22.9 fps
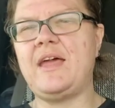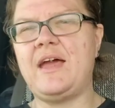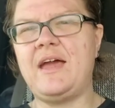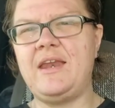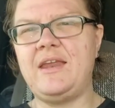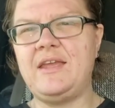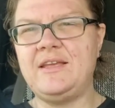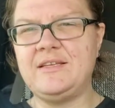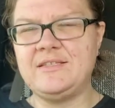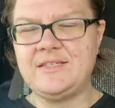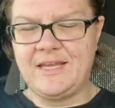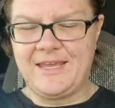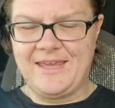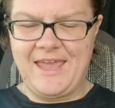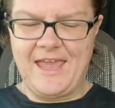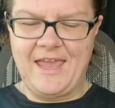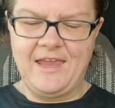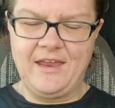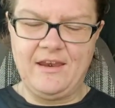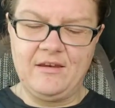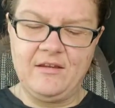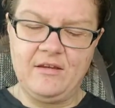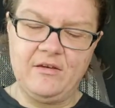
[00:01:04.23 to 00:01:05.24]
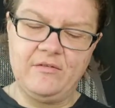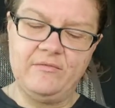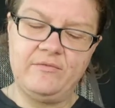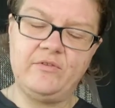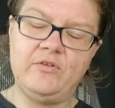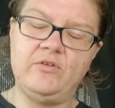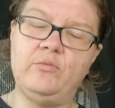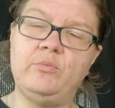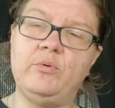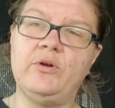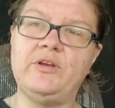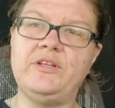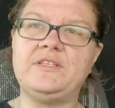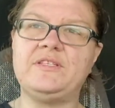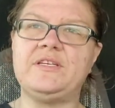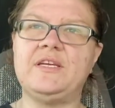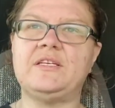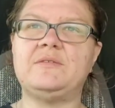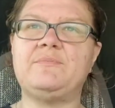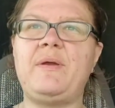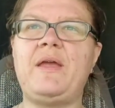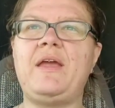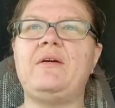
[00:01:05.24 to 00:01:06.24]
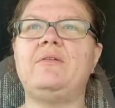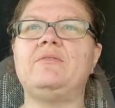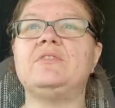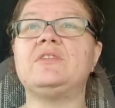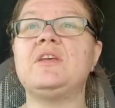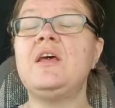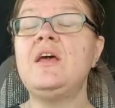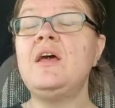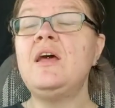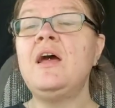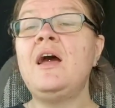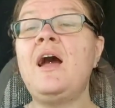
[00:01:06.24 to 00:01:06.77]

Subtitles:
that is a gain of 2.6 pounds.